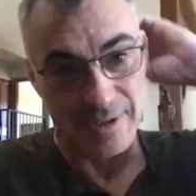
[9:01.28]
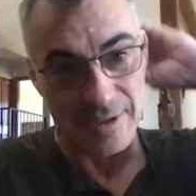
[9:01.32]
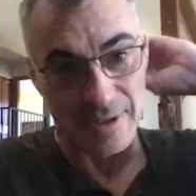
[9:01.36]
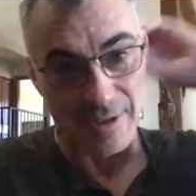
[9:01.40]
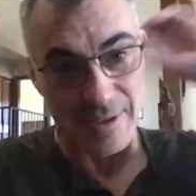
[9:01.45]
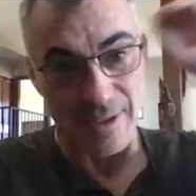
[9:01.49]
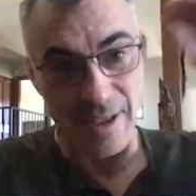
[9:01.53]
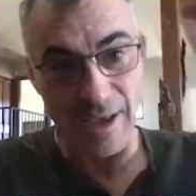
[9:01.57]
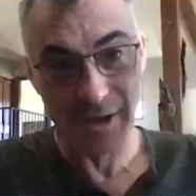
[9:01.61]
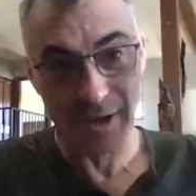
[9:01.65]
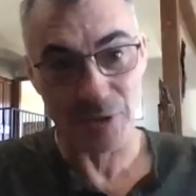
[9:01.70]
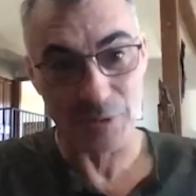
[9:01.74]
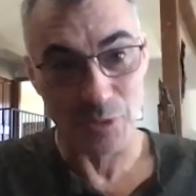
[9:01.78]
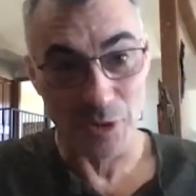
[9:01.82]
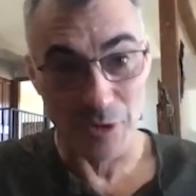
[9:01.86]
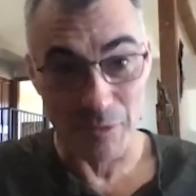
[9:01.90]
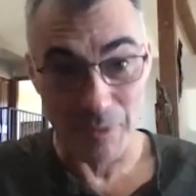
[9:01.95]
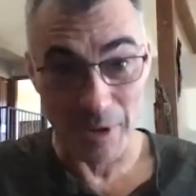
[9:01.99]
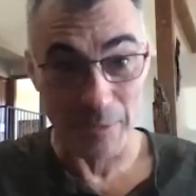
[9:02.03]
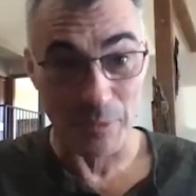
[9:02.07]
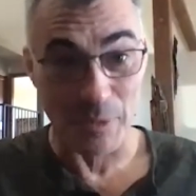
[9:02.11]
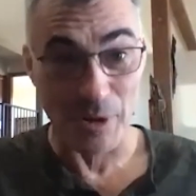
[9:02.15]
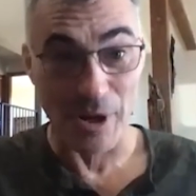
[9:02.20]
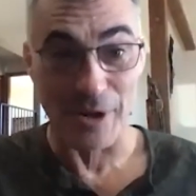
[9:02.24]
And that is one of
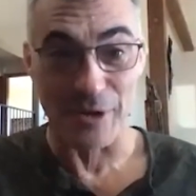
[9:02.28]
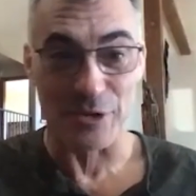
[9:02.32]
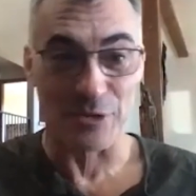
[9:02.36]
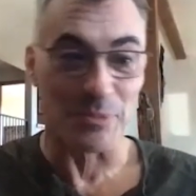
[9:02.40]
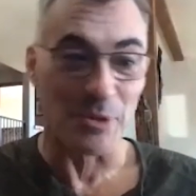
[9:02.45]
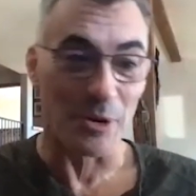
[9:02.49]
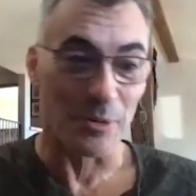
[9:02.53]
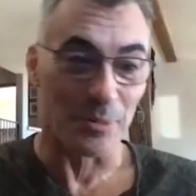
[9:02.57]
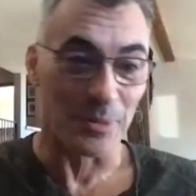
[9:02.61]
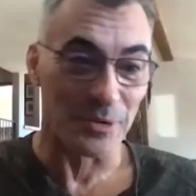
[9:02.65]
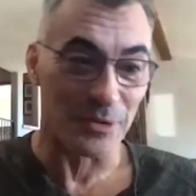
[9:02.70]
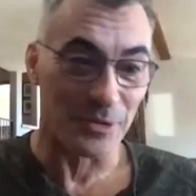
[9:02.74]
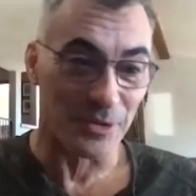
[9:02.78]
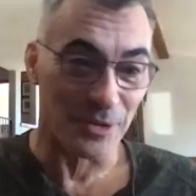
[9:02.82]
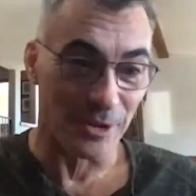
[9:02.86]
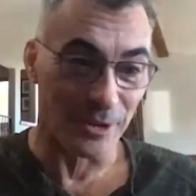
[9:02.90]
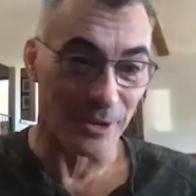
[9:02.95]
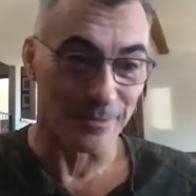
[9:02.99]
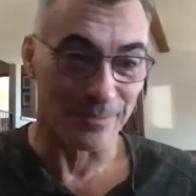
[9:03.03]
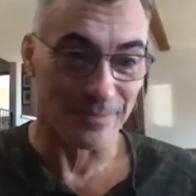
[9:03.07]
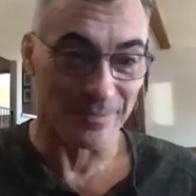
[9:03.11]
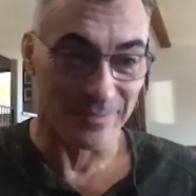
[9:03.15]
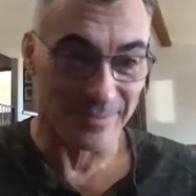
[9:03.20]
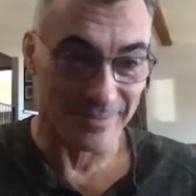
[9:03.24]
my proudest moments.
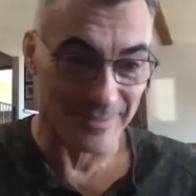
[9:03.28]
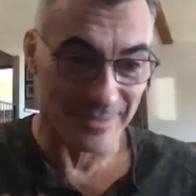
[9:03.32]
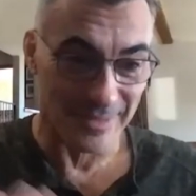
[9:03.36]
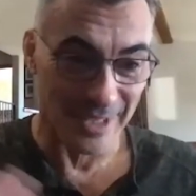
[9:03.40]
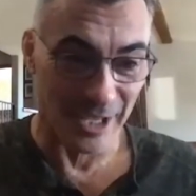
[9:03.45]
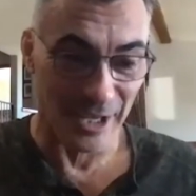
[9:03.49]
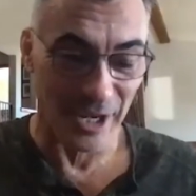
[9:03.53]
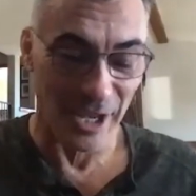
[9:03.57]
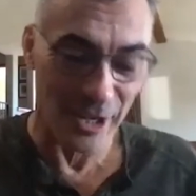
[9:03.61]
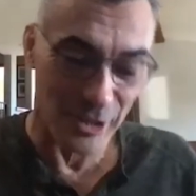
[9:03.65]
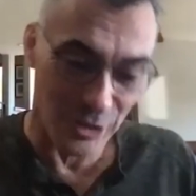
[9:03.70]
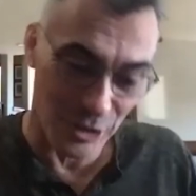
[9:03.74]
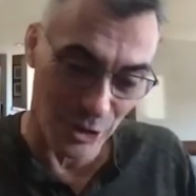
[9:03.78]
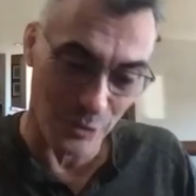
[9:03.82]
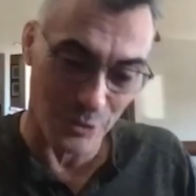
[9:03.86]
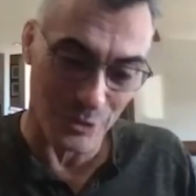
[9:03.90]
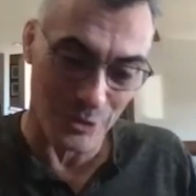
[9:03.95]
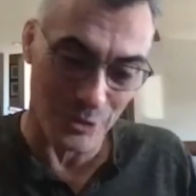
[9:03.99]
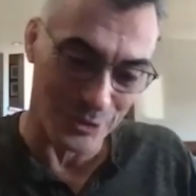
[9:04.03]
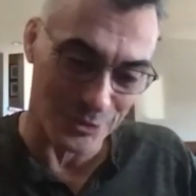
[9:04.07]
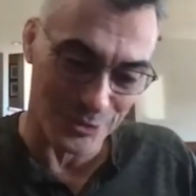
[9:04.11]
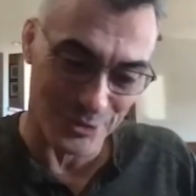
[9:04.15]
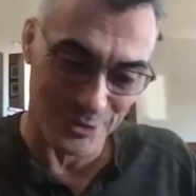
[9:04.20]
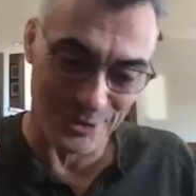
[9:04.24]
So I, would go
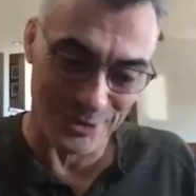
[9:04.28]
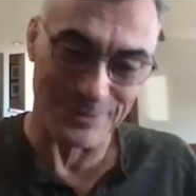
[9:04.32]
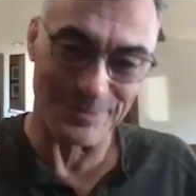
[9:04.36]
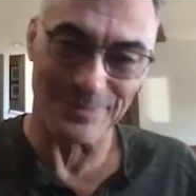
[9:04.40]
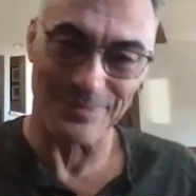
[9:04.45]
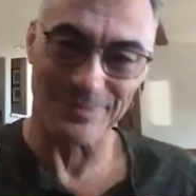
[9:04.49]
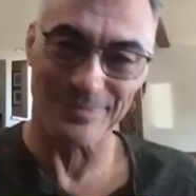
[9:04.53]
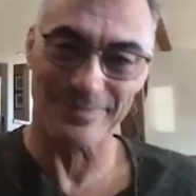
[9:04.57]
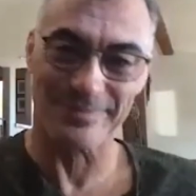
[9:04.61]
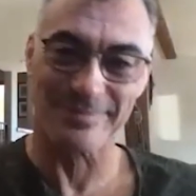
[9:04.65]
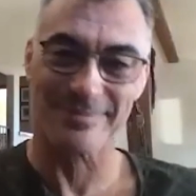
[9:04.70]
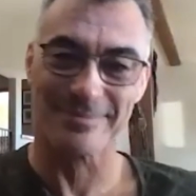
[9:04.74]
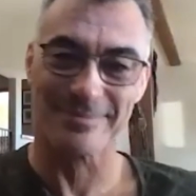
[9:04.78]
with those two.